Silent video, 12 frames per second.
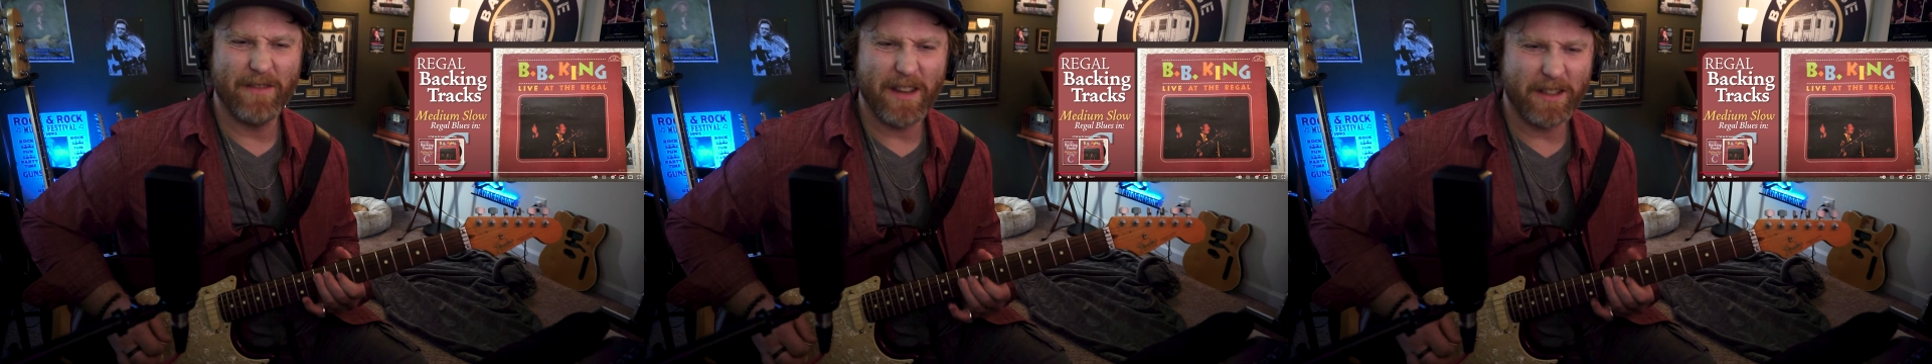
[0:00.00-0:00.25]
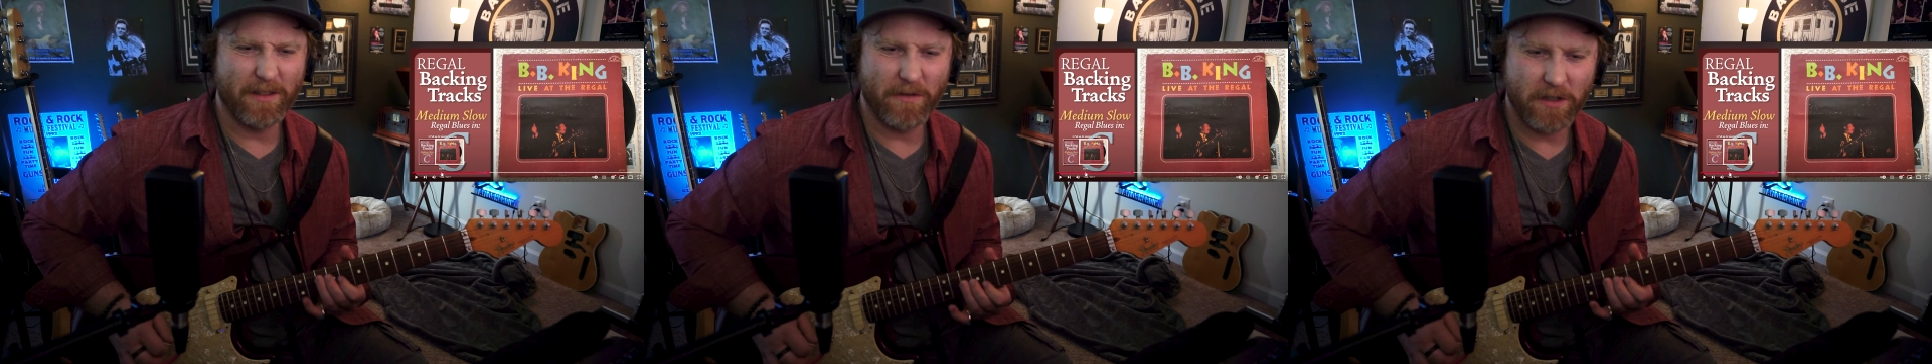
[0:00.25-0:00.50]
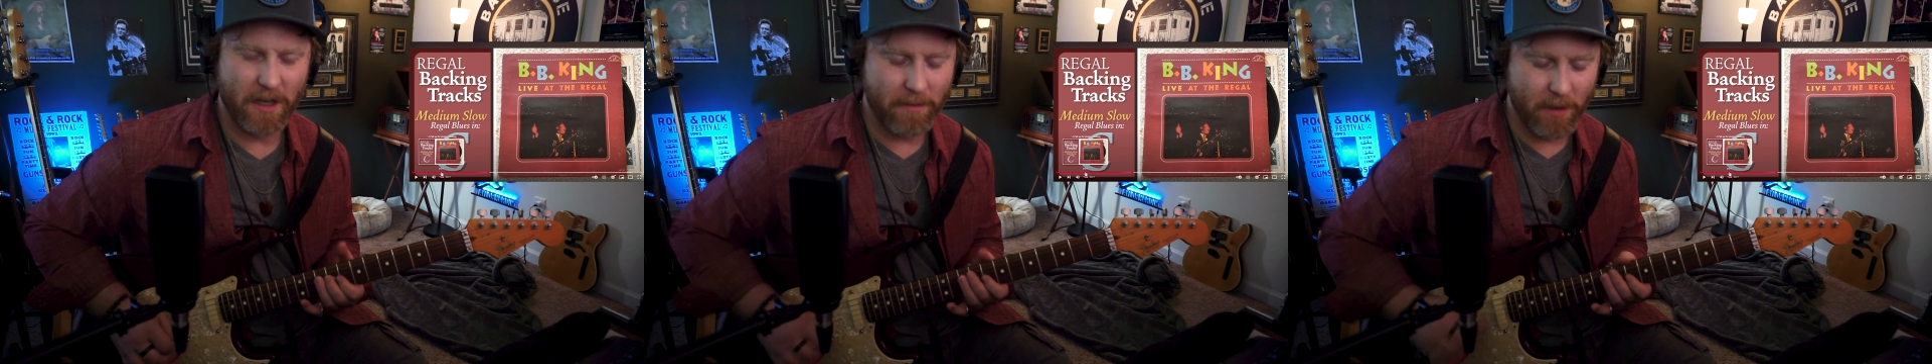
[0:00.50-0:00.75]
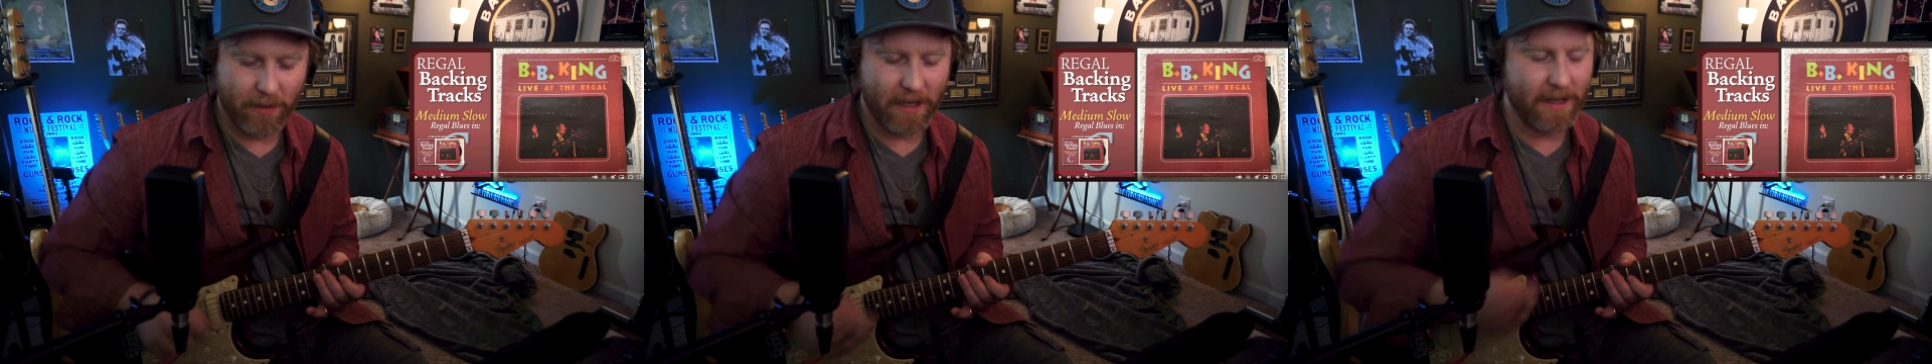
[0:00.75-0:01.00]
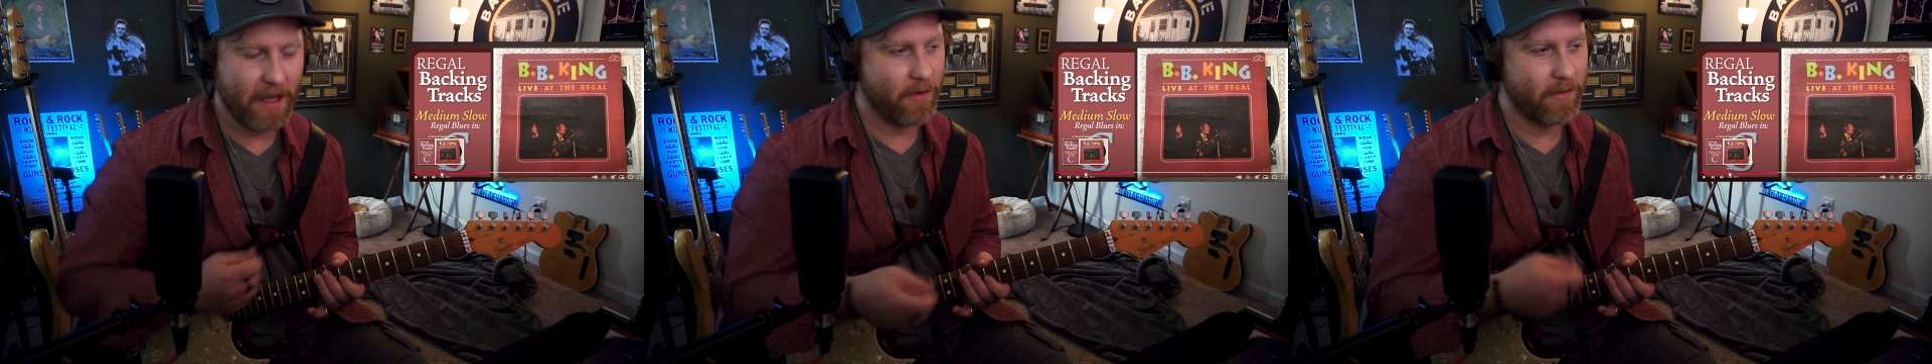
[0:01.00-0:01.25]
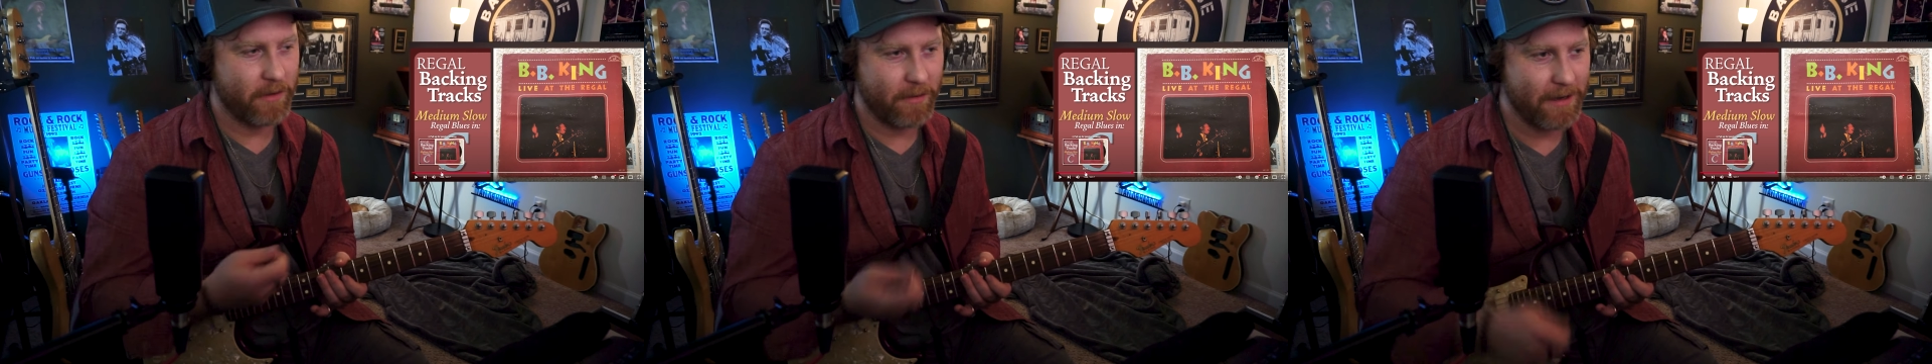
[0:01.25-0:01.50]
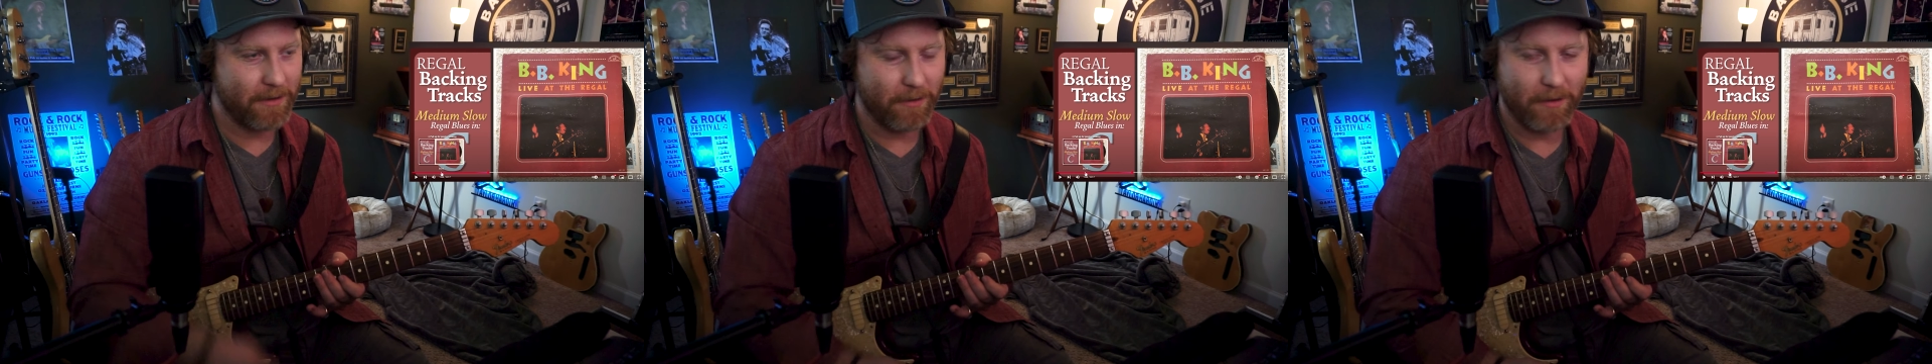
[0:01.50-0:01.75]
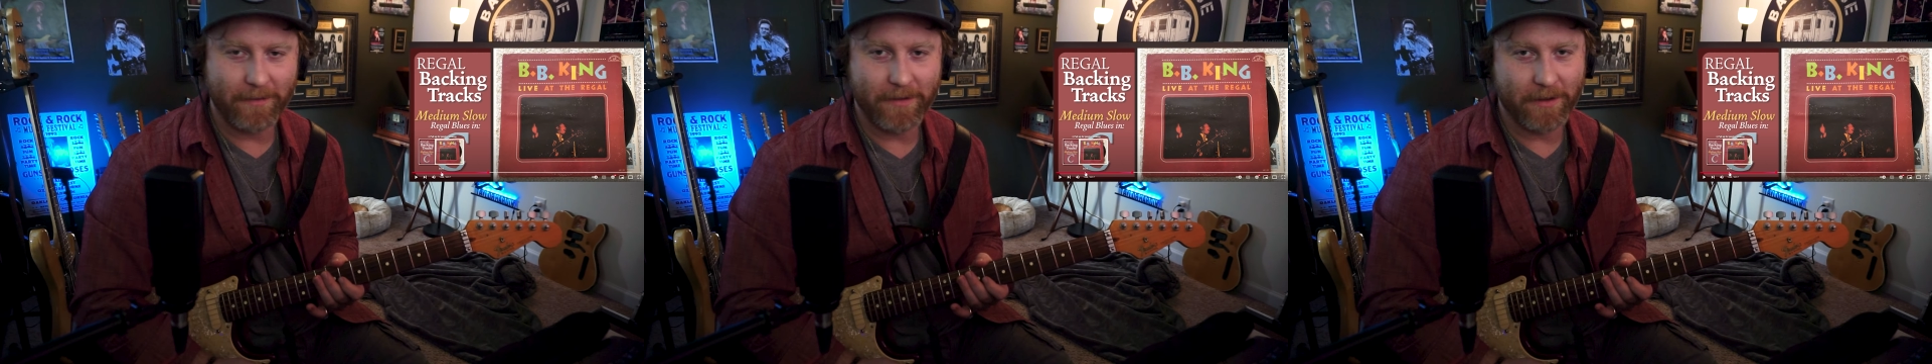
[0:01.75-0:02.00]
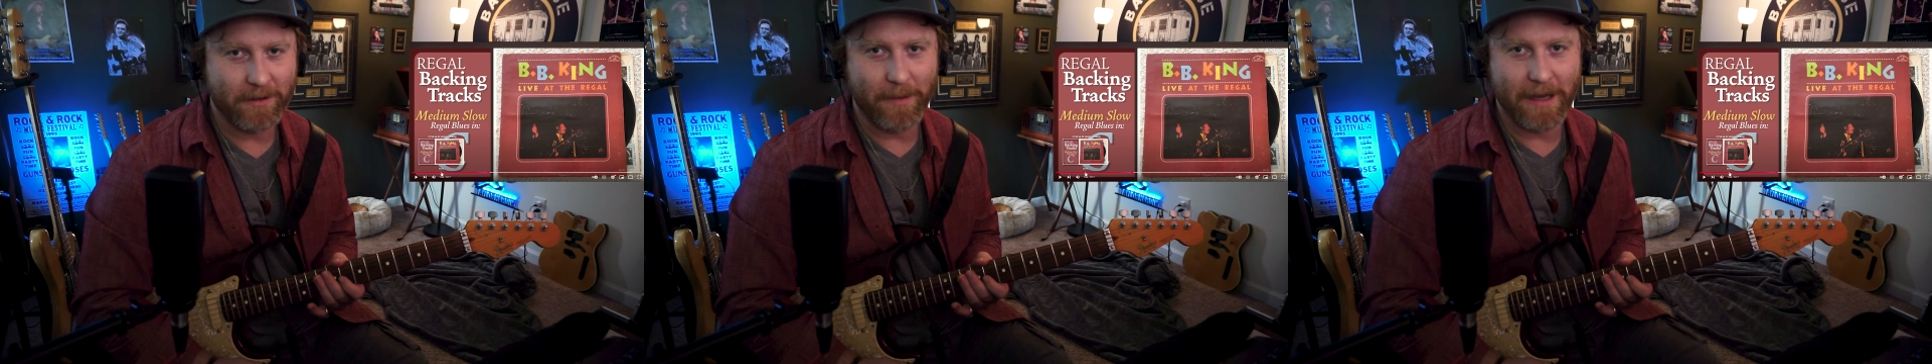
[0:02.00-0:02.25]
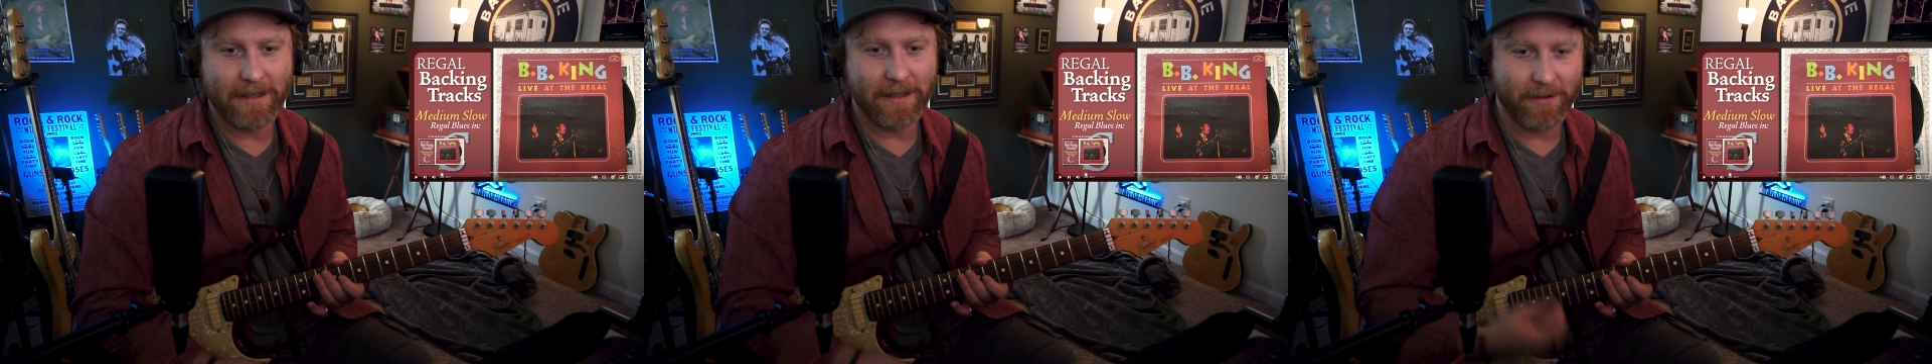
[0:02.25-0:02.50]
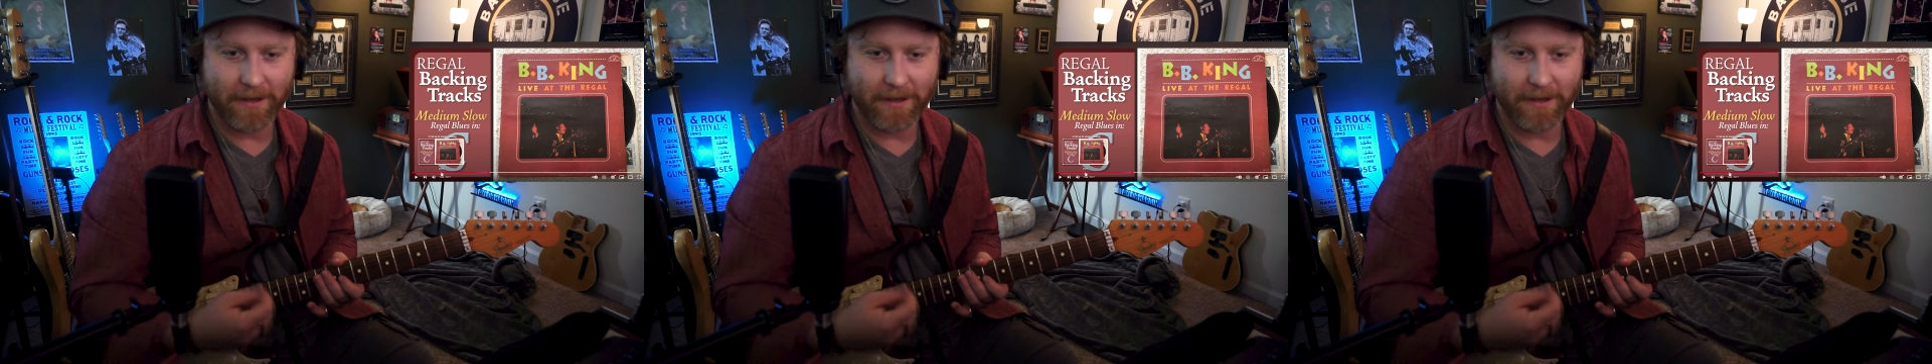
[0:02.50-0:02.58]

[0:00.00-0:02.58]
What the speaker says: fact, the first time you play that over the right chord, it feels amazing.